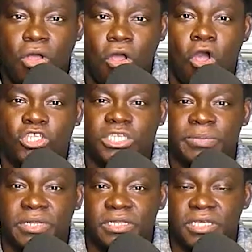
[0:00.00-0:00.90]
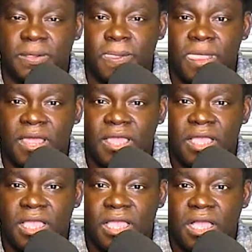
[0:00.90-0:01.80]
Ultimately,
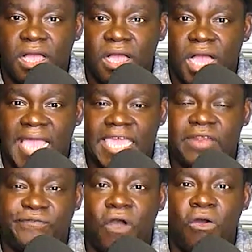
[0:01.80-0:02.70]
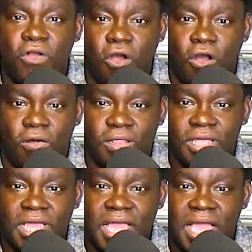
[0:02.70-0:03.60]
I get a phone call.
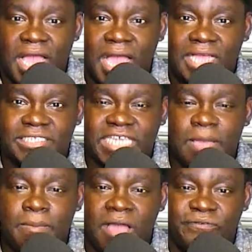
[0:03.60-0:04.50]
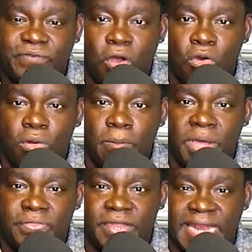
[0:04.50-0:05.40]
I see my phone,
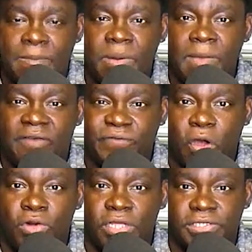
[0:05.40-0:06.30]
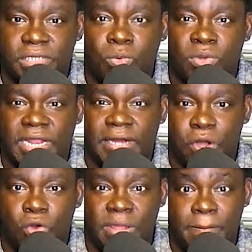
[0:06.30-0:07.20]
but the name of my phone is someone that I
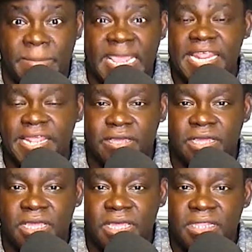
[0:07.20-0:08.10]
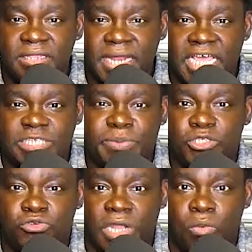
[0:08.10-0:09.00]
know in media that I
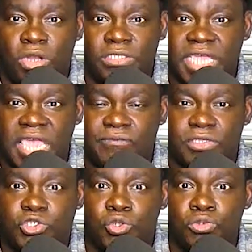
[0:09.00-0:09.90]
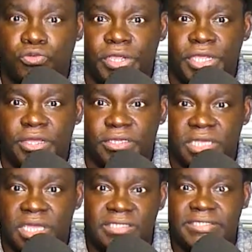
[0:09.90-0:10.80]
speak to like once every 2-3
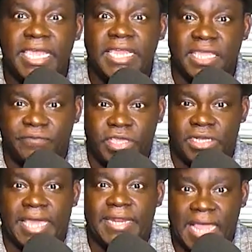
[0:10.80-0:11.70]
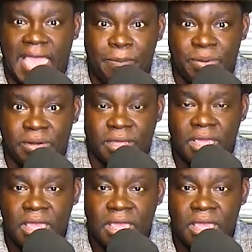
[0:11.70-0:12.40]
years, 10 if he let it happen.